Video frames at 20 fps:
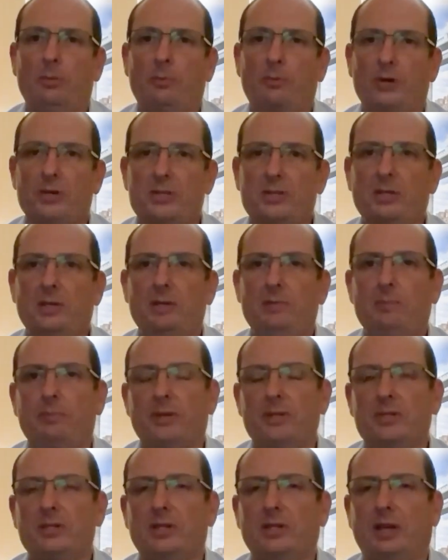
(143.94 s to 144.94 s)

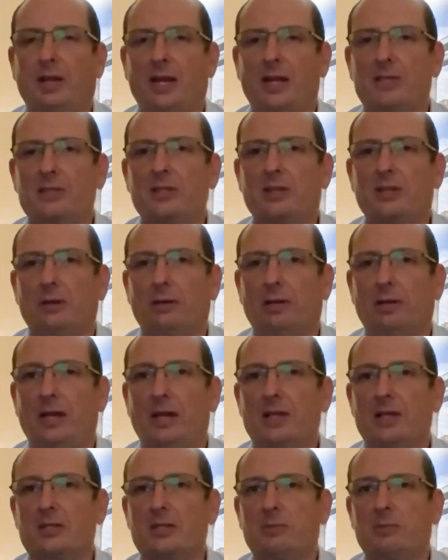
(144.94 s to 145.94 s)
President Lasso,
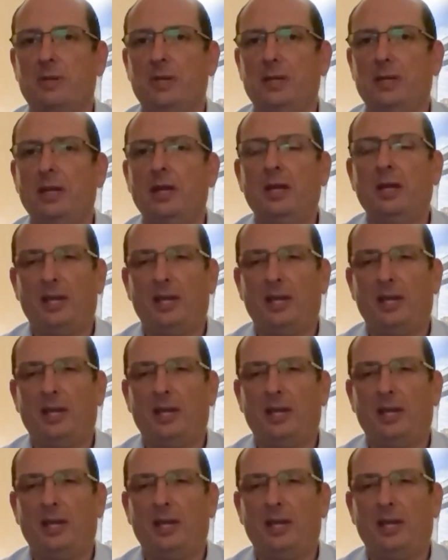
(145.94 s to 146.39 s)
last week.